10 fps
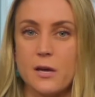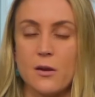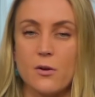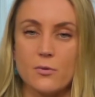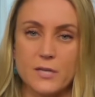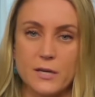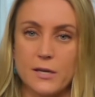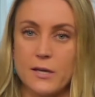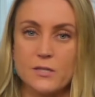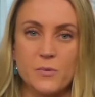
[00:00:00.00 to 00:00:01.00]
and no
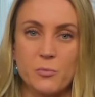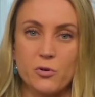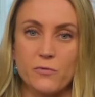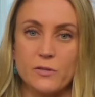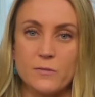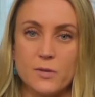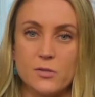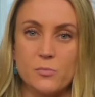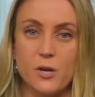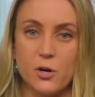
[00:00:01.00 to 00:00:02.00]
technique has been proven to be
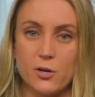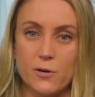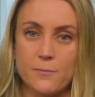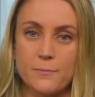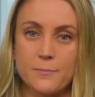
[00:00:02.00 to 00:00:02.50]
superior.